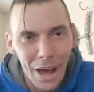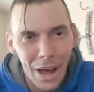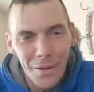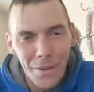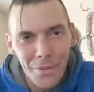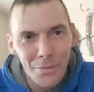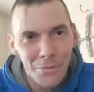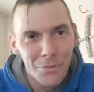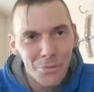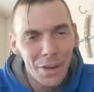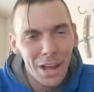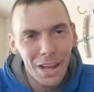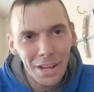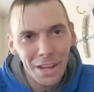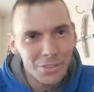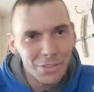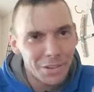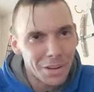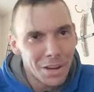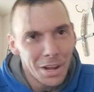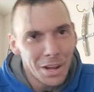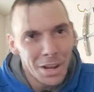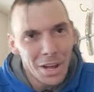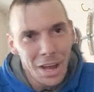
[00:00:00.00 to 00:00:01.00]
out of phase
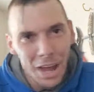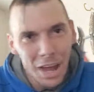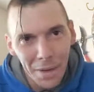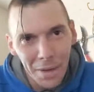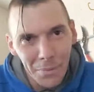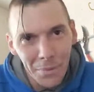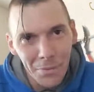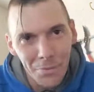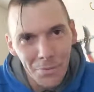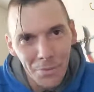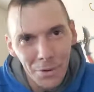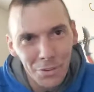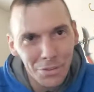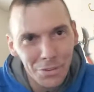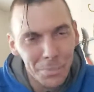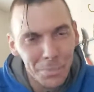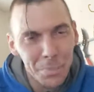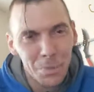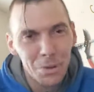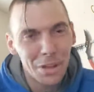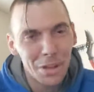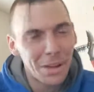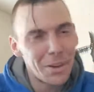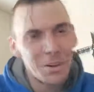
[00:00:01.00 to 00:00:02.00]
and reverse the
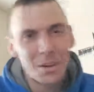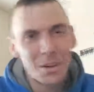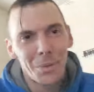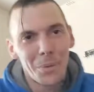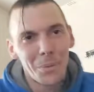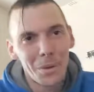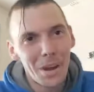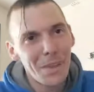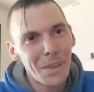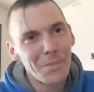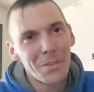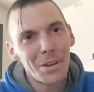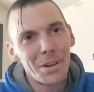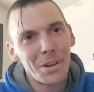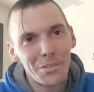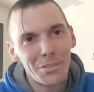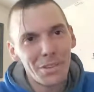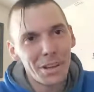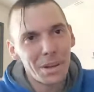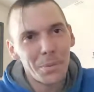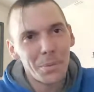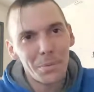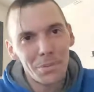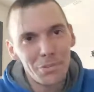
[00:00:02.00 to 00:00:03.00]
polarity or whatever. He's
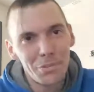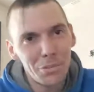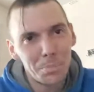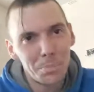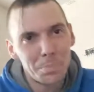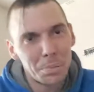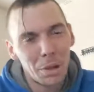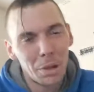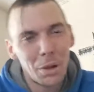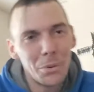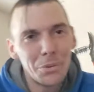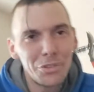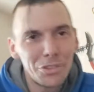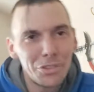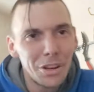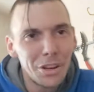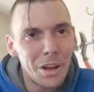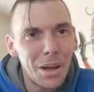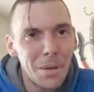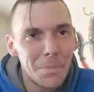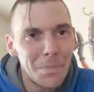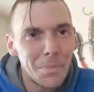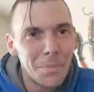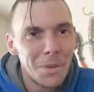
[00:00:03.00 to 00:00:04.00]
like, it would just blow shit
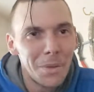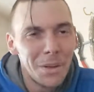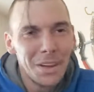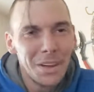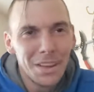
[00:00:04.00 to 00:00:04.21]
up.